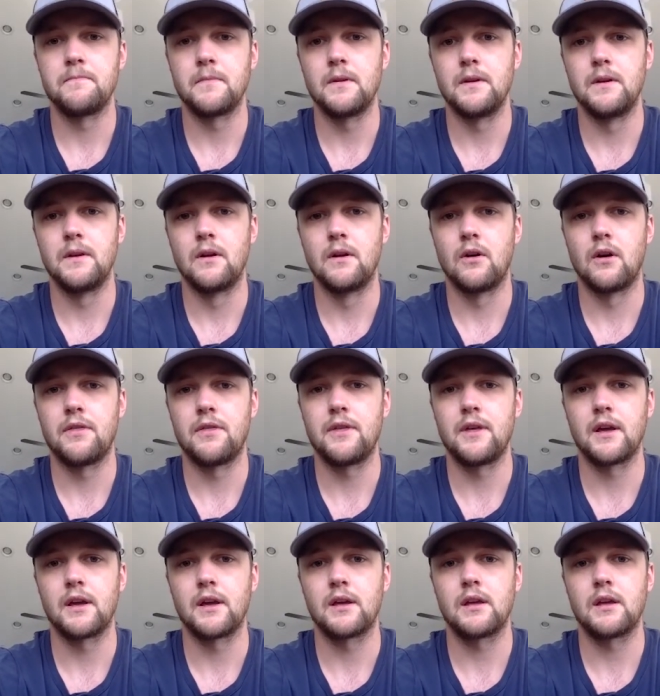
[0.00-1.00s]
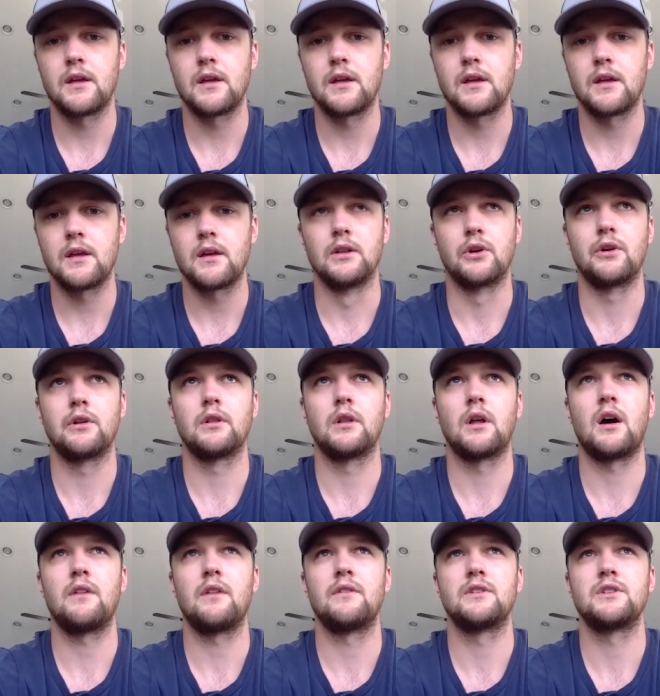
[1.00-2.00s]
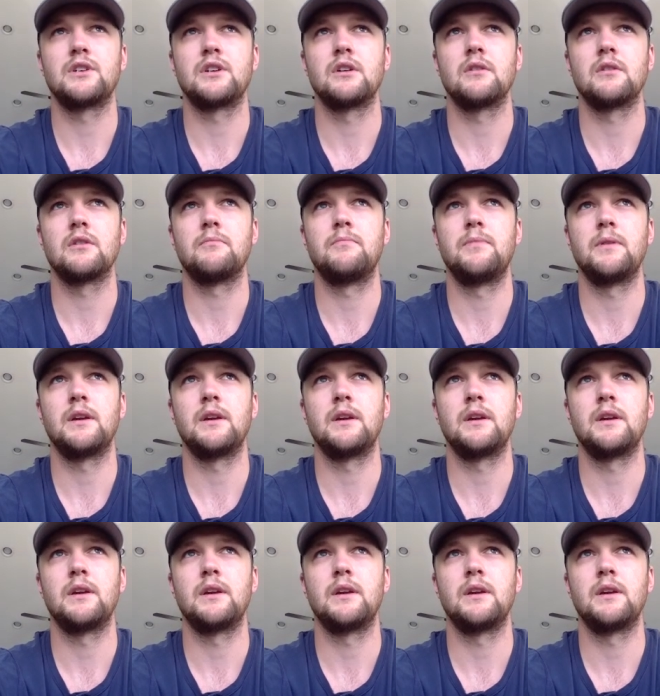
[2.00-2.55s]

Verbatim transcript: you know I think I learned a lot this year